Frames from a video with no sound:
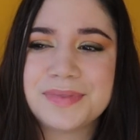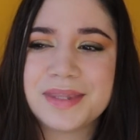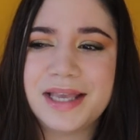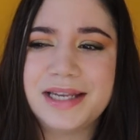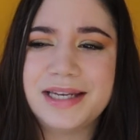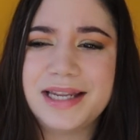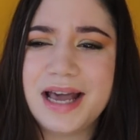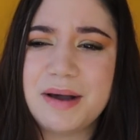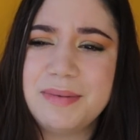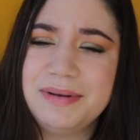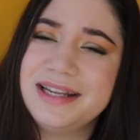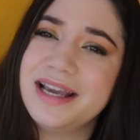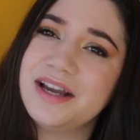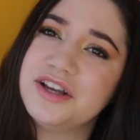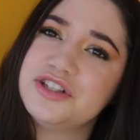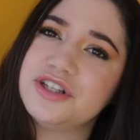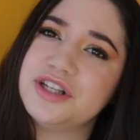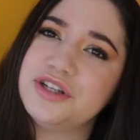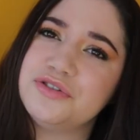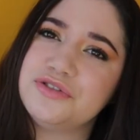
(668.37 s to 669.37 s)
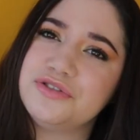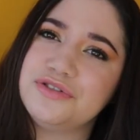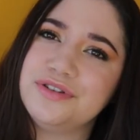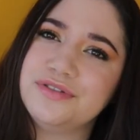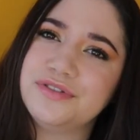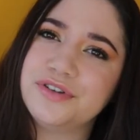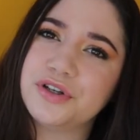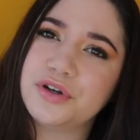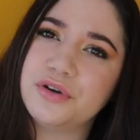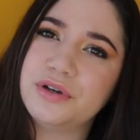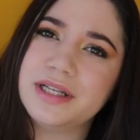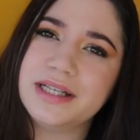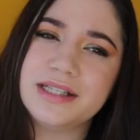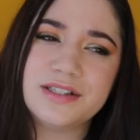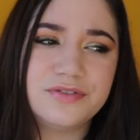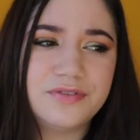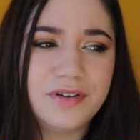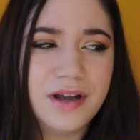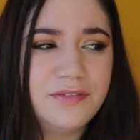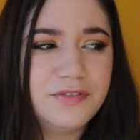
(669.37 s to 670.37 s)
And how many eyeshadows do you work on?
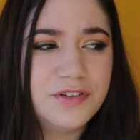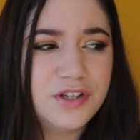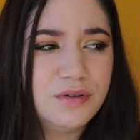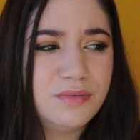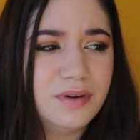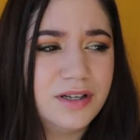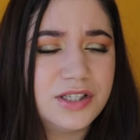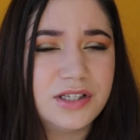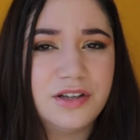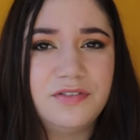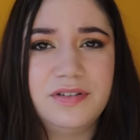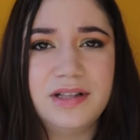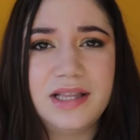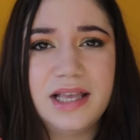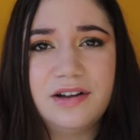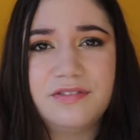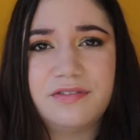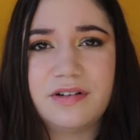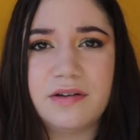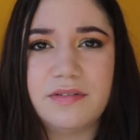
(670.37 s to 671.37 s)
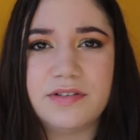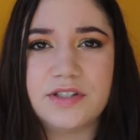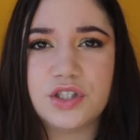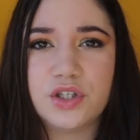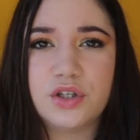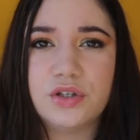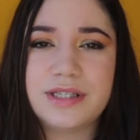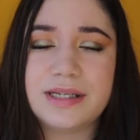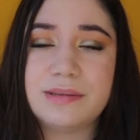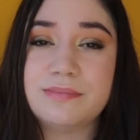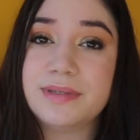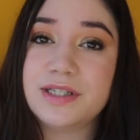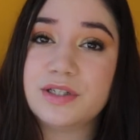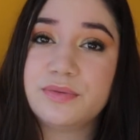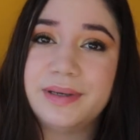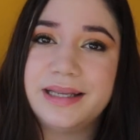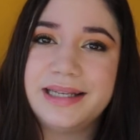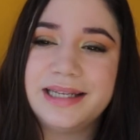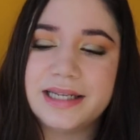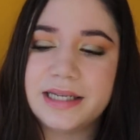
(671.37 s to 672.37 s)
Is 5 too much? I feel like 5 is a good
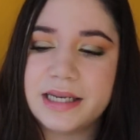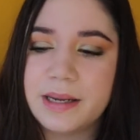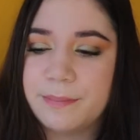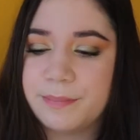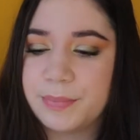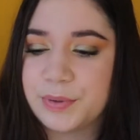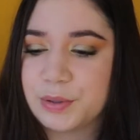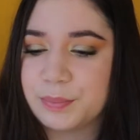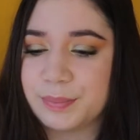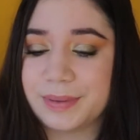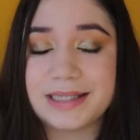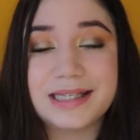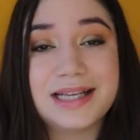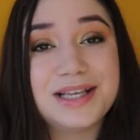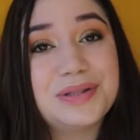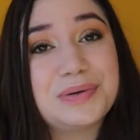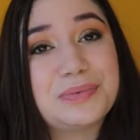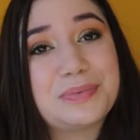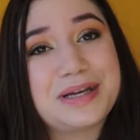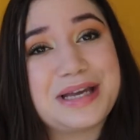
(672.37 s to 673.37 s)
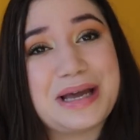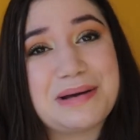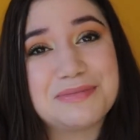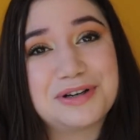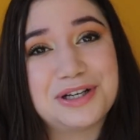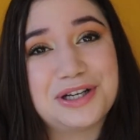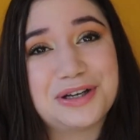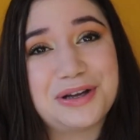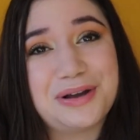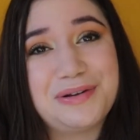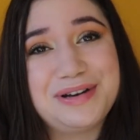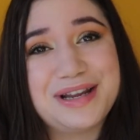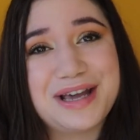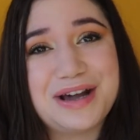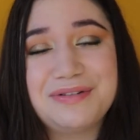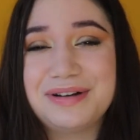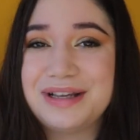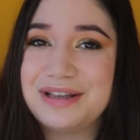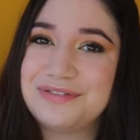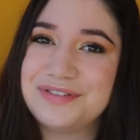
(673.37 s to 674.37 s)
in-between number, but either way, I'm gonna go
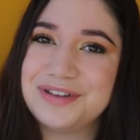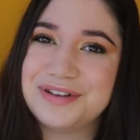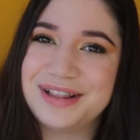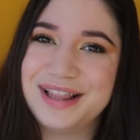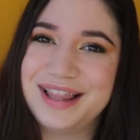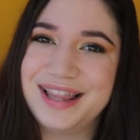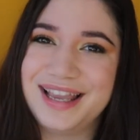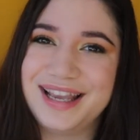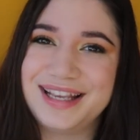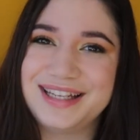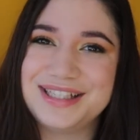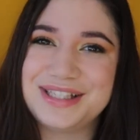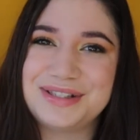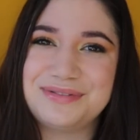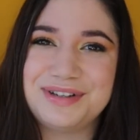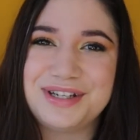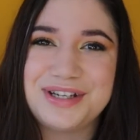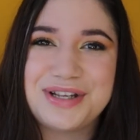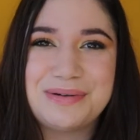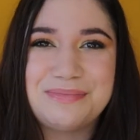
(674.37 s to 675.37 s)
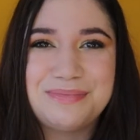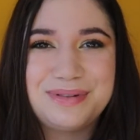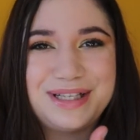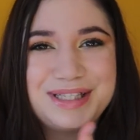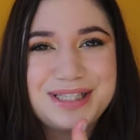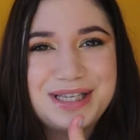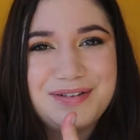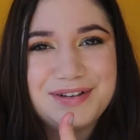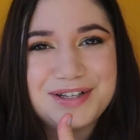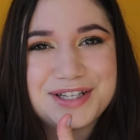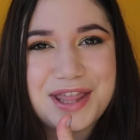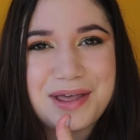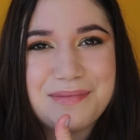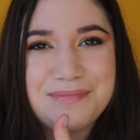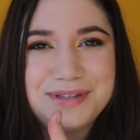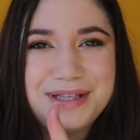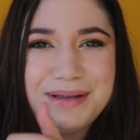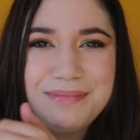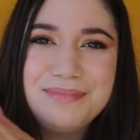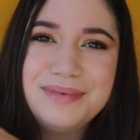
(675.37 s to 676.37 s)
now. If you like this video, please give it a
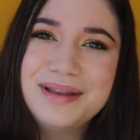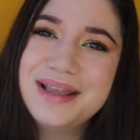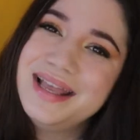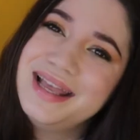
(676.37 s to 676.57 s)
thumbs up.